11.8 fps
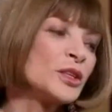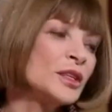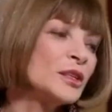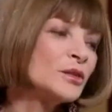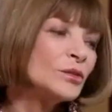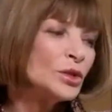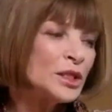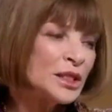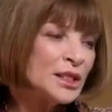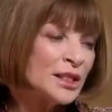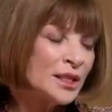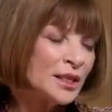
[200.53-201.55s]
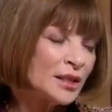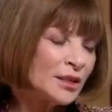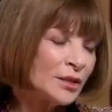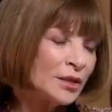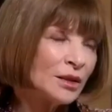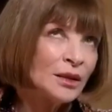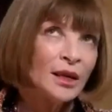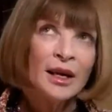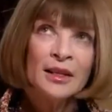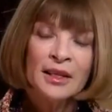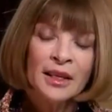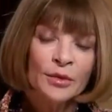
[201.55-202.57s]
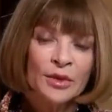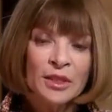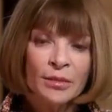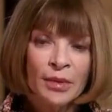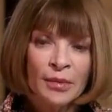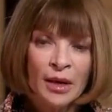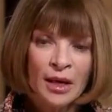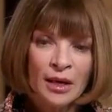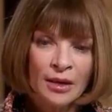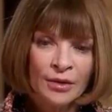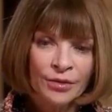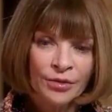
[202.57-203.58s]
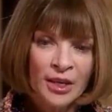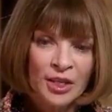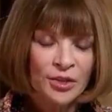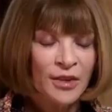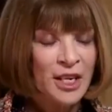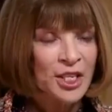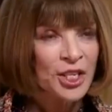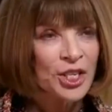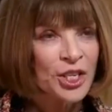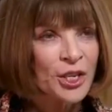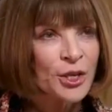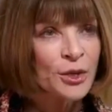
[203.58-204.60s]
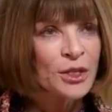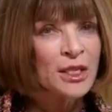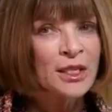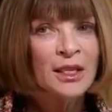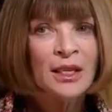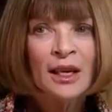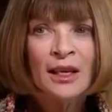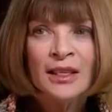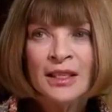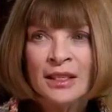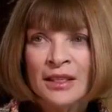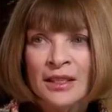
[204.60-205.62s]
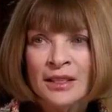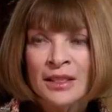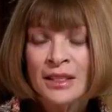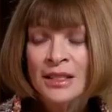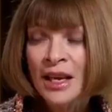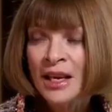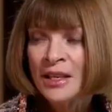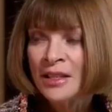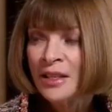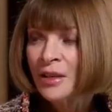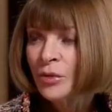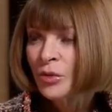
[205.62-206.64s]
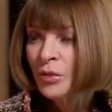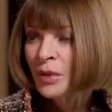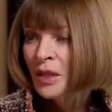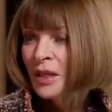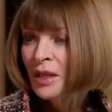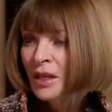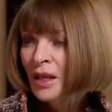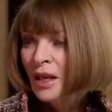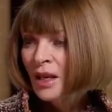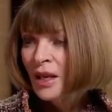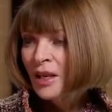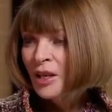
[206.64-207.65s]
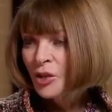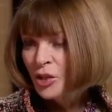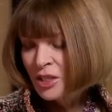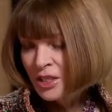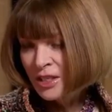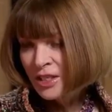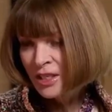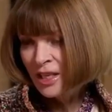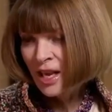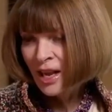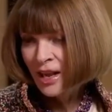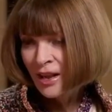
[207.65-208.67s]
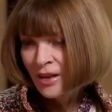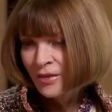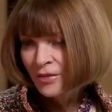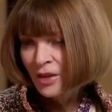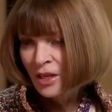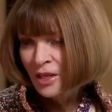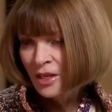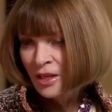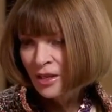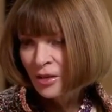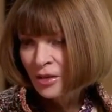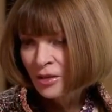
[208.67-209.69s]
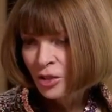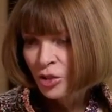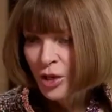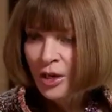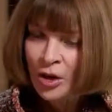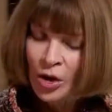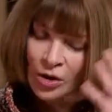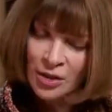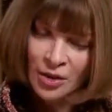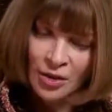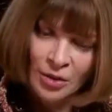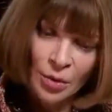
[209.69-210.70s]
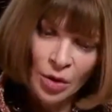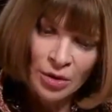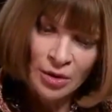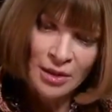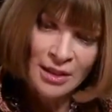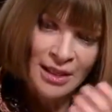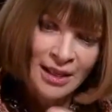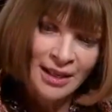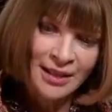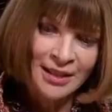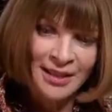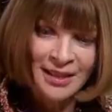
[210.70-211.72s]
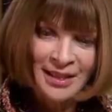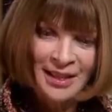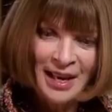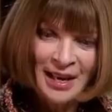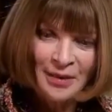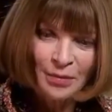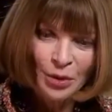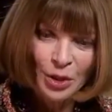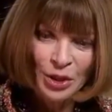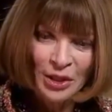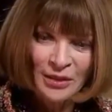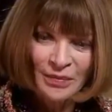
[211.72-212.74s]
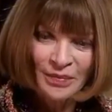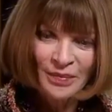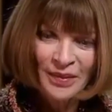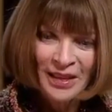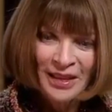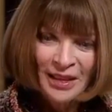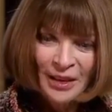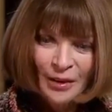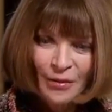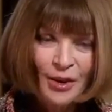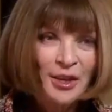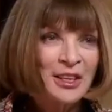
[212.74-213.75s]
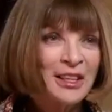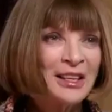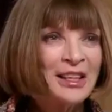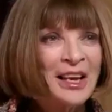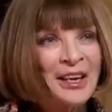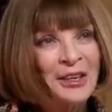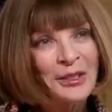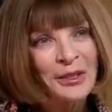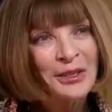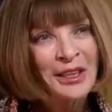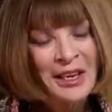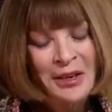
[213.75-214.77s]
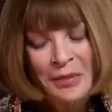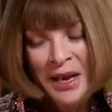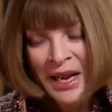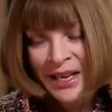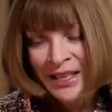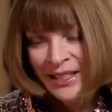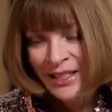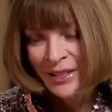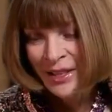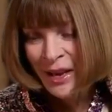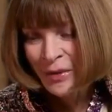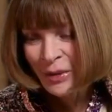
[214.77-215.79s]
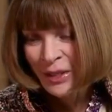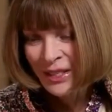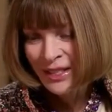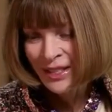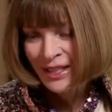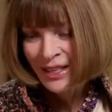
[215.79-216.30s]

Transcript: that was, I think it was the French fashion shows, and I decided that it would be interesting to have dreadlocks on the models, and I think that pushed them further than they could bear. So that was